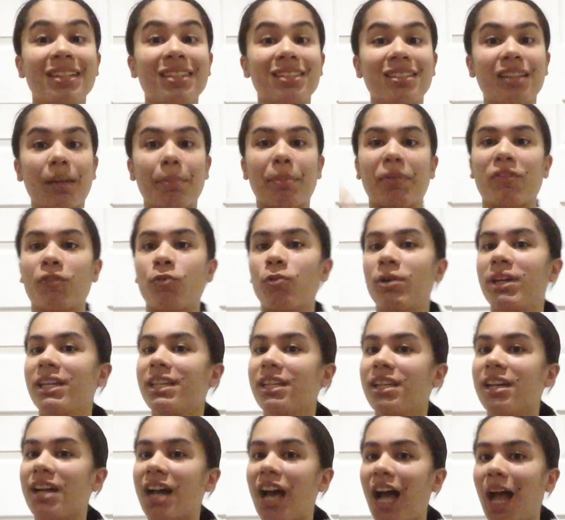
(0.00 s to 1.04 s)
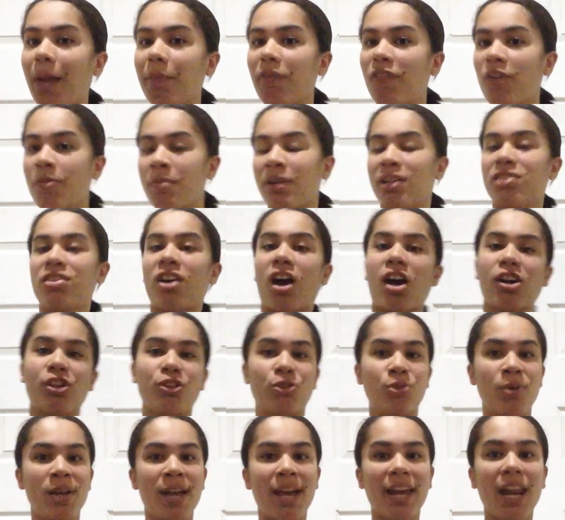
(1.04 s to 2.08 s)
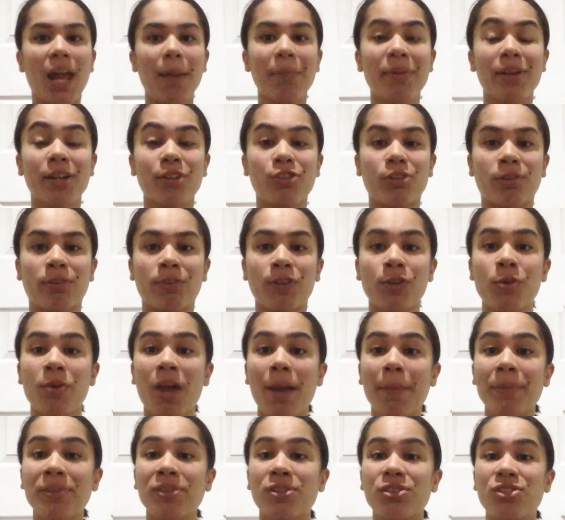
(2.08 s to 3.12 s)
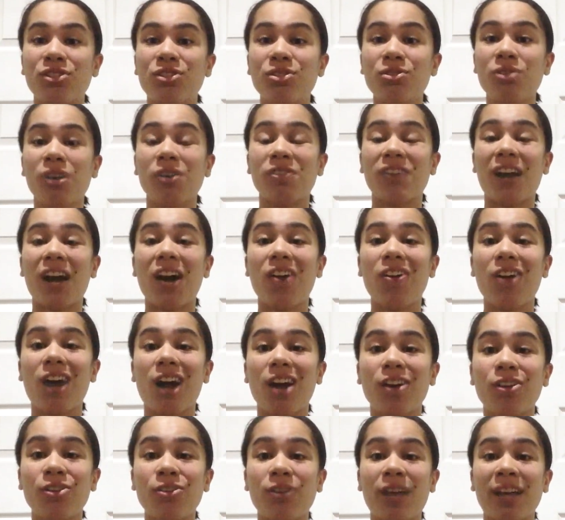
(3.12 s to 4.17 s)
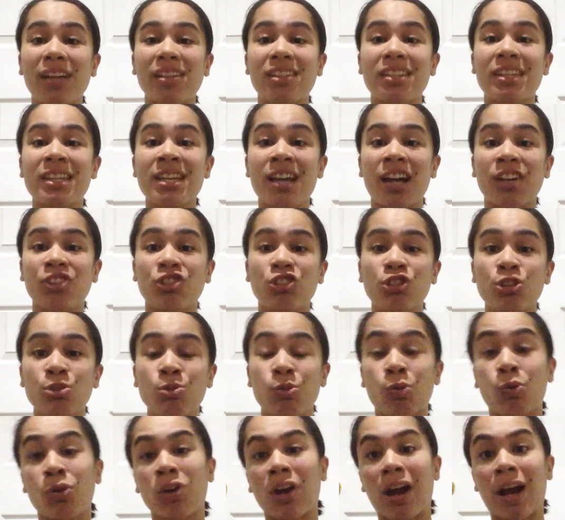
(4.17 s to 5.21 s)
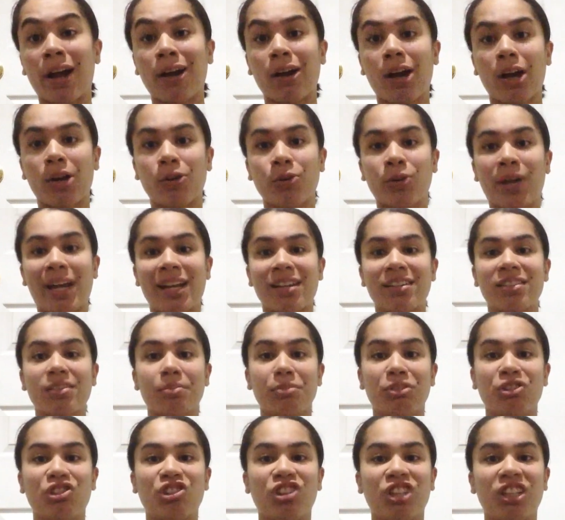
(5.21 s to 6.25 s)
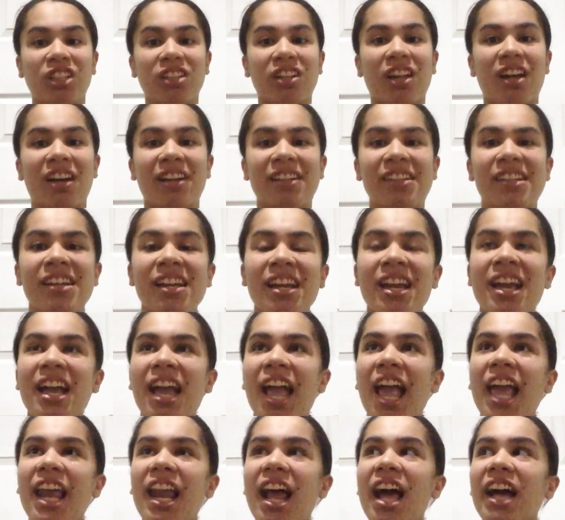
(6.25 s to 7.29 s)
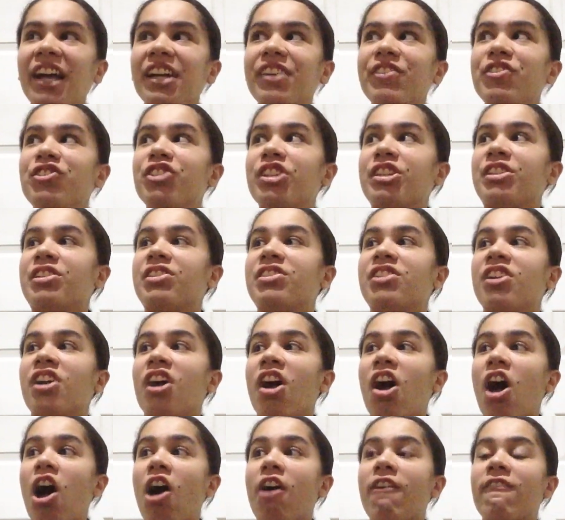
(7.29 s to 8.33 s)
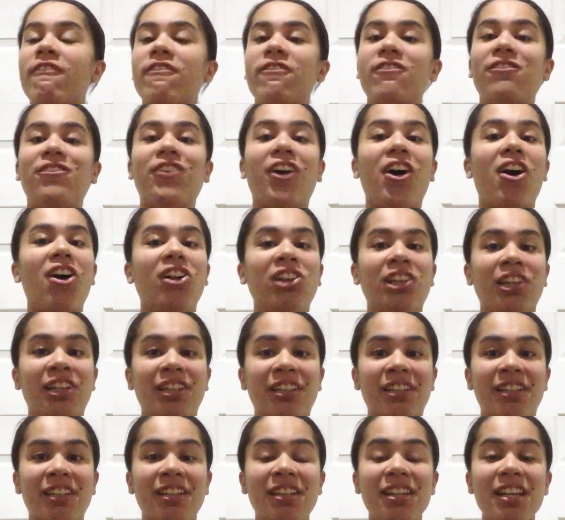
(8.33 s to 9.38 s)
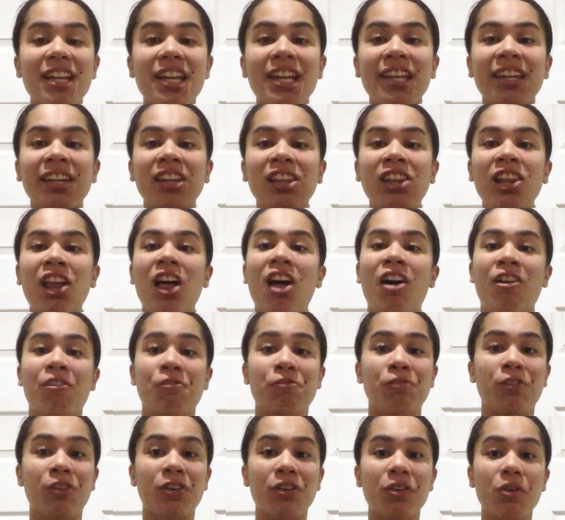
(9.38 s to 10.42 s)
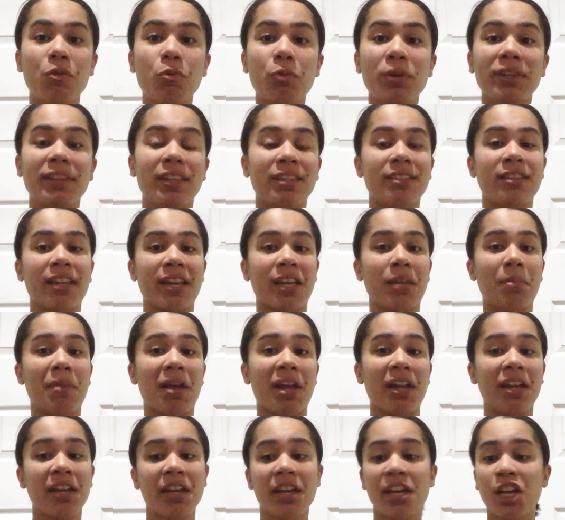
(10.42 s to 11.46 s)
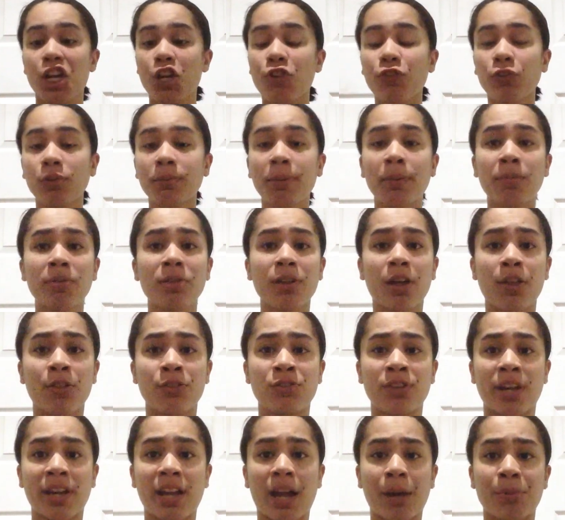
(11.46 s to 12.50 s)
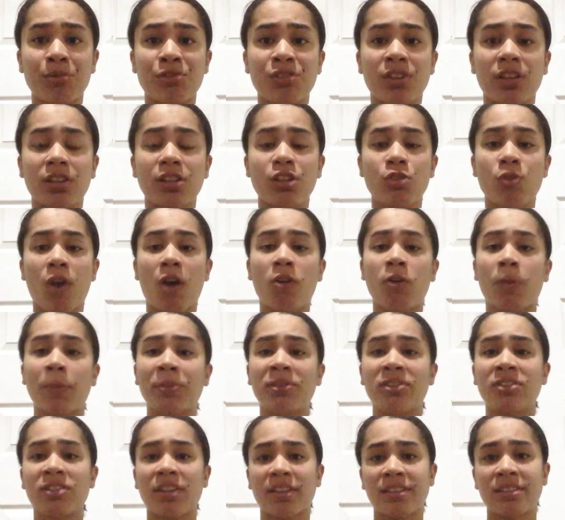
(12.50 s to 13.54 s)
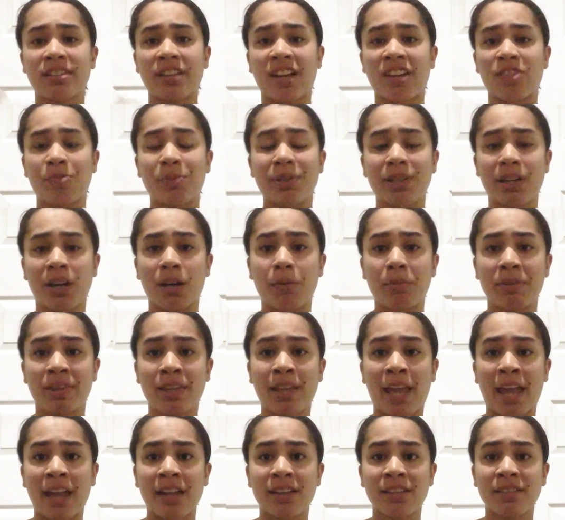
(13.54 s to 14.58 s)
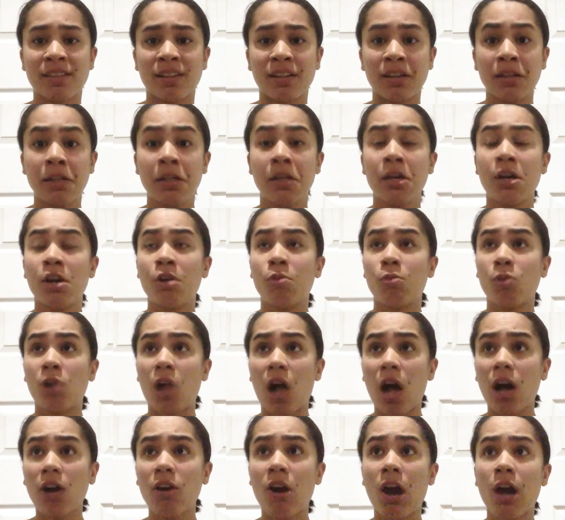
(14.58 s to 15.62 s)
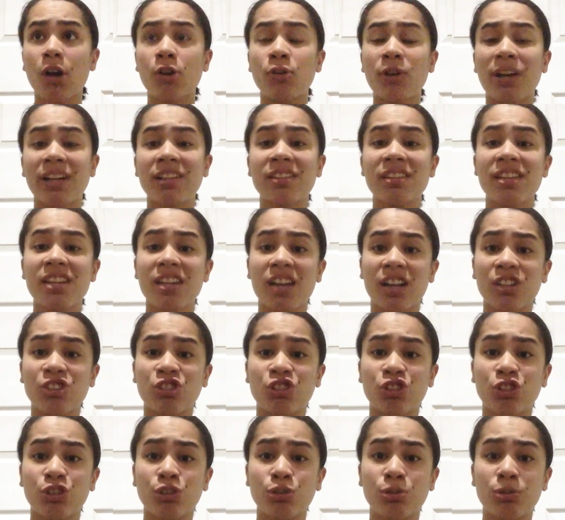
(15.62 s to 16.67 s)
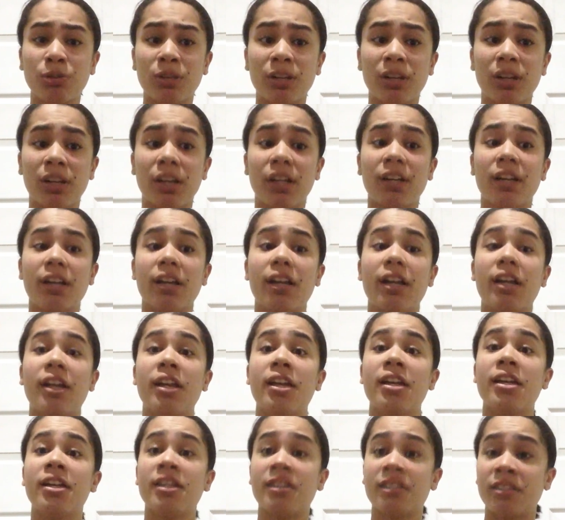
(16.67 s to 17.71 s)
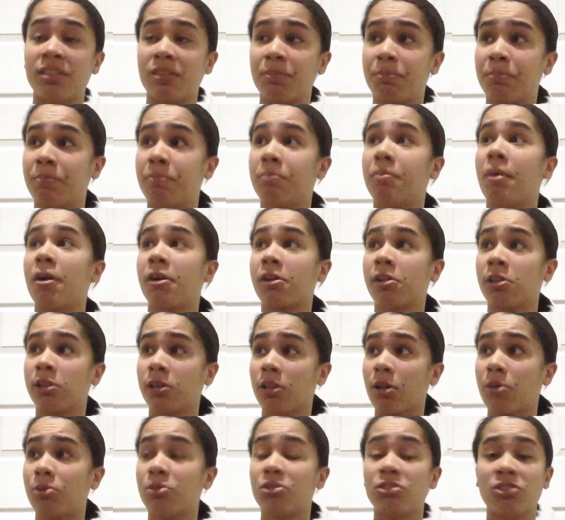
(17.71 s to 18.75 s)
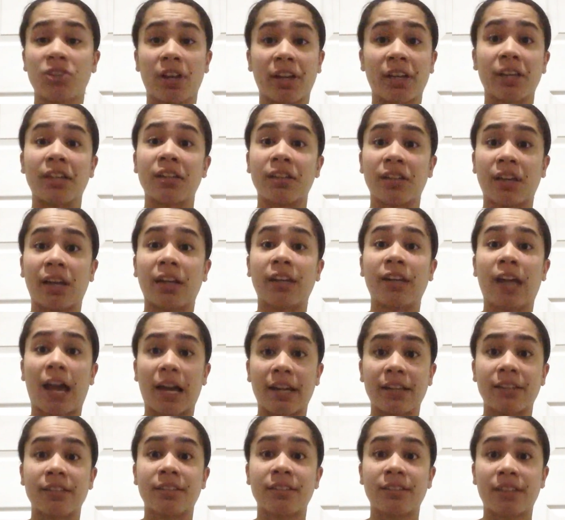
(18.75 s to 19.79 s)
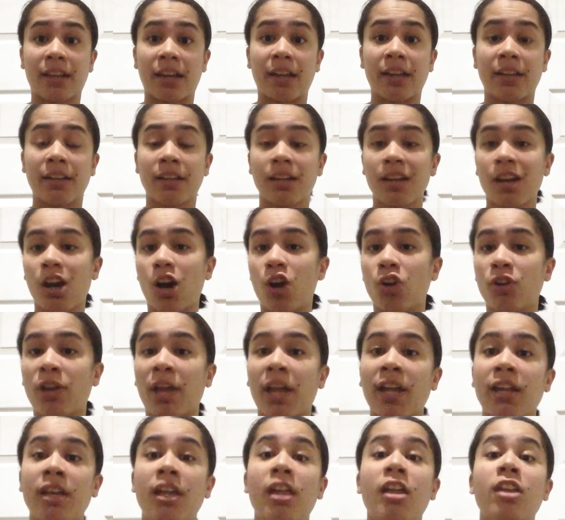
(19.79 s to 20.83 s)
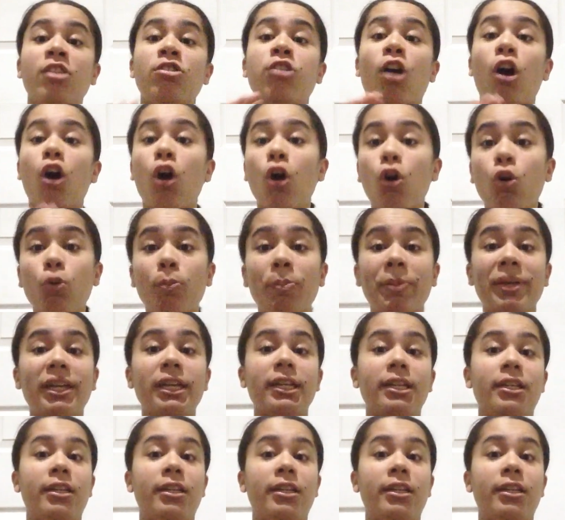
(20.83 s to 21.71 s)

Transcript: Sup everyone, I'm Female Otaku, and I'm here to review episode 2 of Aoharu x Kikanjuu, or Aoharu x Machine Gun. And I have just fallen in love with this anime. If you remember the other day, I was telling you how obsessed I've become with Gangsta. Well, Aoharu x Kikanjuu is a close second, I've gotta say. Okay, the OP,